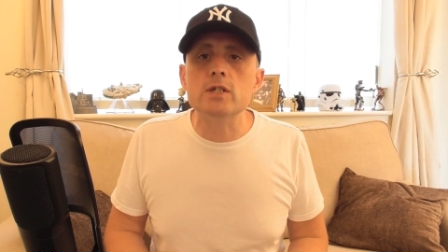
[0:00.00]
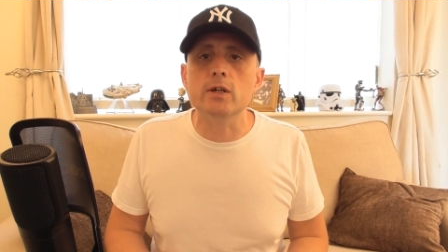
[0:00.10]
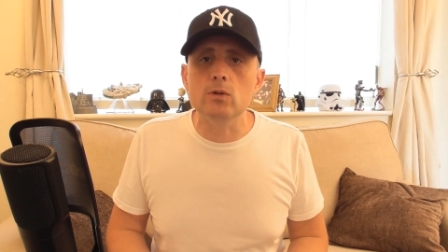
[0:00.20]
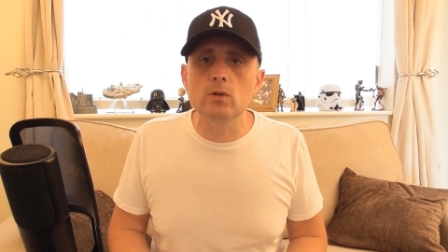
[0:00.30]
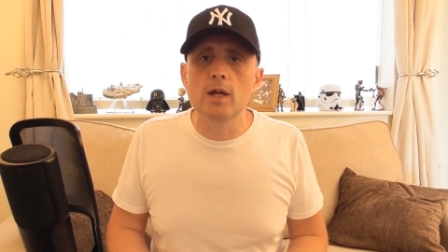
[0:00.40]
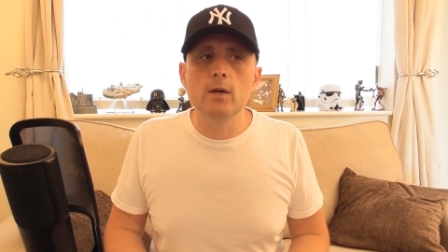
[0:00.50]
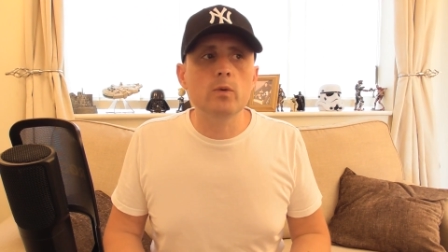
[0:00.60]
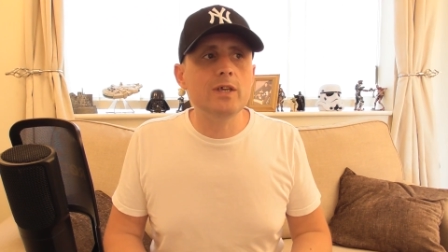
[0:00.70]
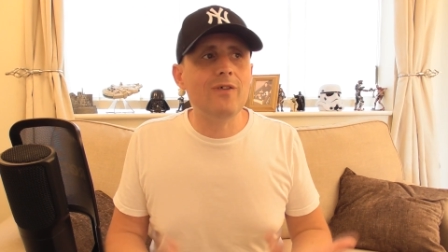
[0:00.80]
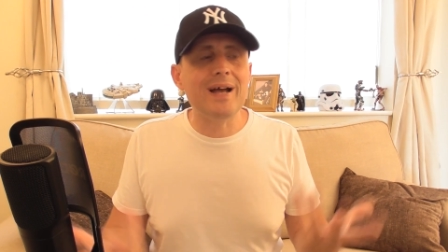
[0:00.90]
still
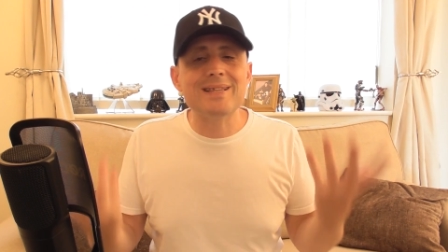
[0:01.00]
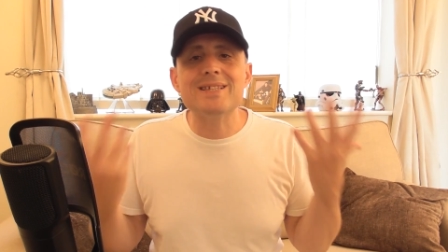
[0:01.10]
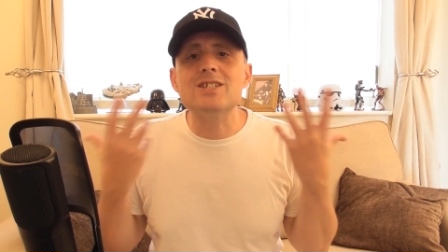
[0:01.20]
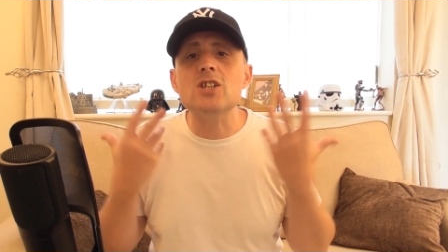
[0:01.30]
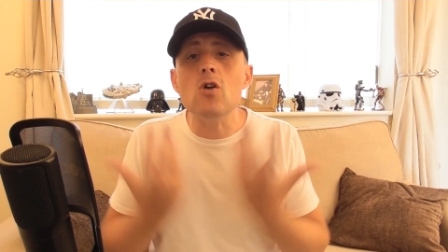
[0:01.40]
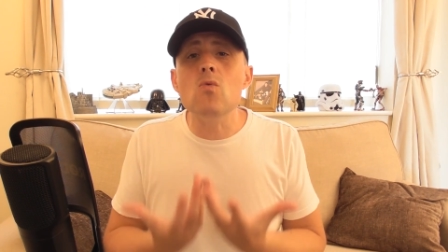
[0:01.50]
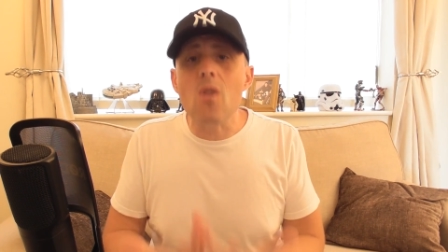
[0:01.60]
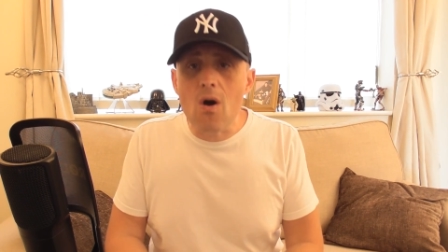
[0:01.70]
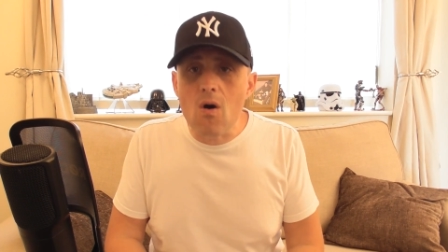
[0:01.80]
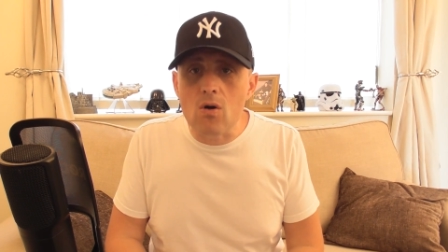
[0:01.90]
when you've had so
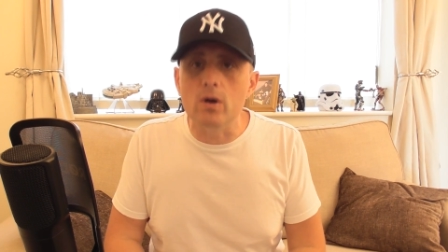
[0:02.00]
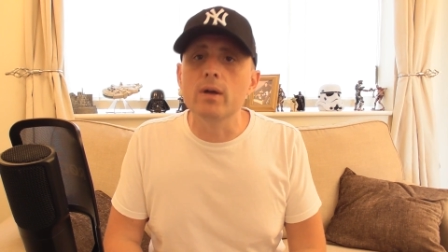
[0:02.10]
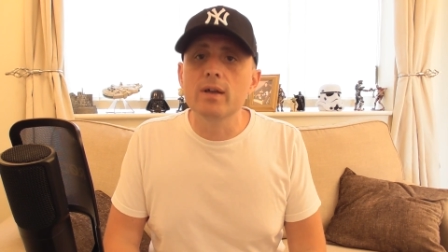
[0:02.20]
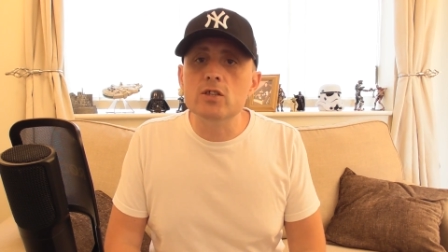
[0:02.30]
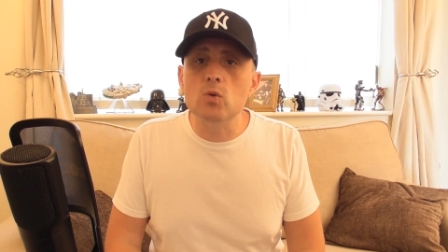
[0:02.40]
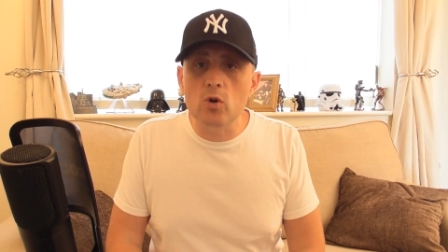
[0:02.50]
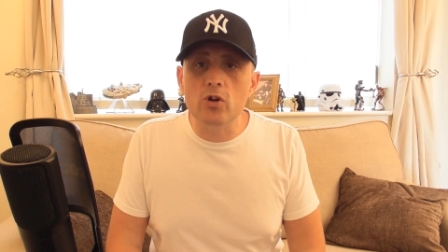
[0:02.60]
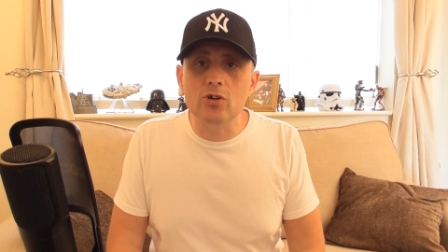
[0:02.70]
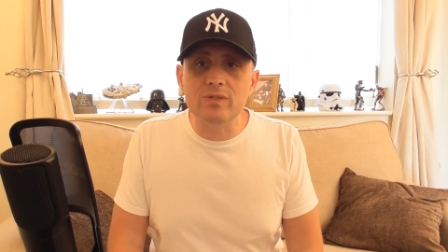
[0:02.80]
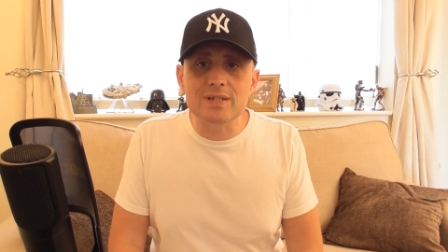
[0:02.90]
long to
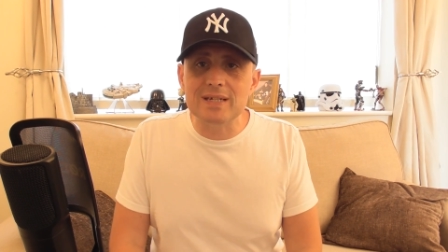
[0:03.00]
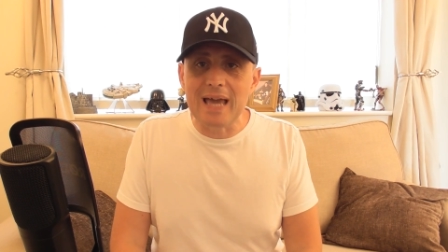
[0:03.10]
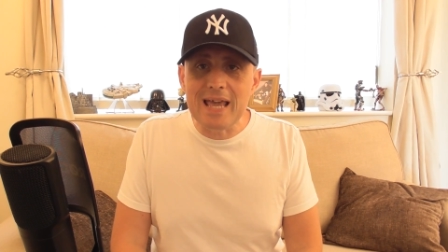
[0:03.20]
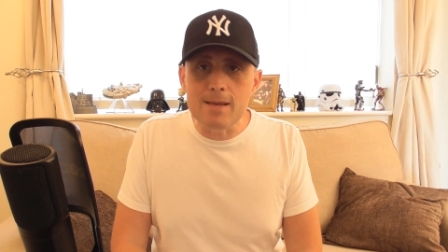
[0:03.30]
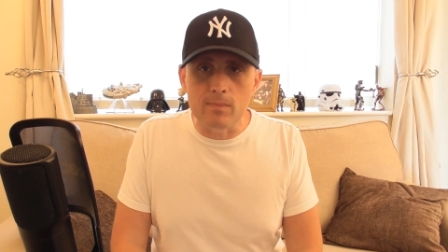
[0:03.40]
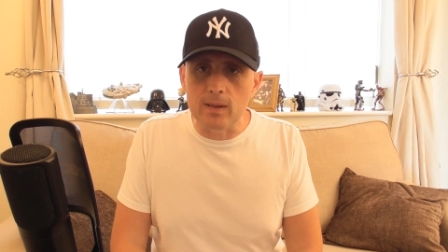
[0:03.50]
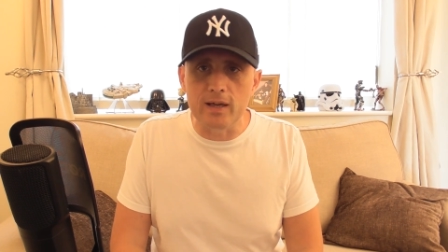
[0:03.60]
work on this game?